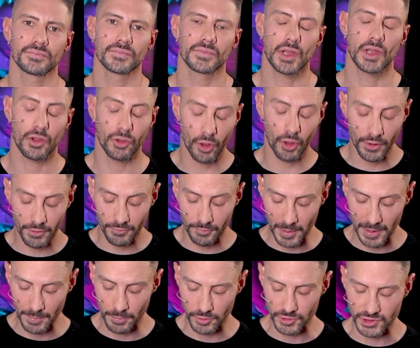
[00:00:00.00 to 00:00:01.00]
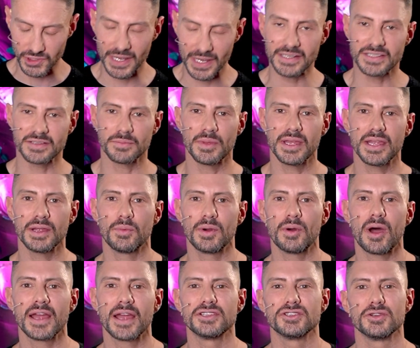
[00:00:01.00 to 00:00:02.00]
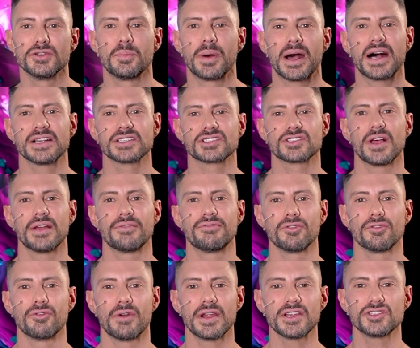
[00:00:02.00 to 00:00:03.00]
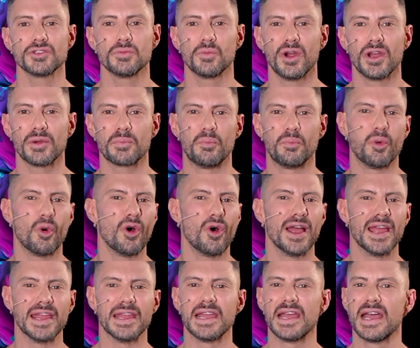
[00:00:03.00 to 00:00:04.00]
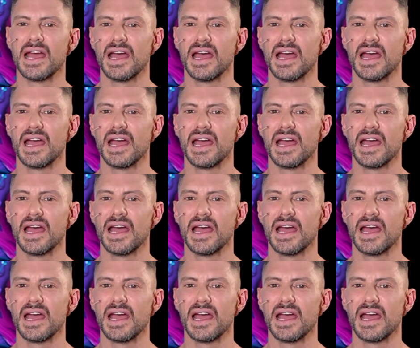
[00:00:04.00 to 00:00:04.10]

A lot of people say to me when I do past life regression work, boy,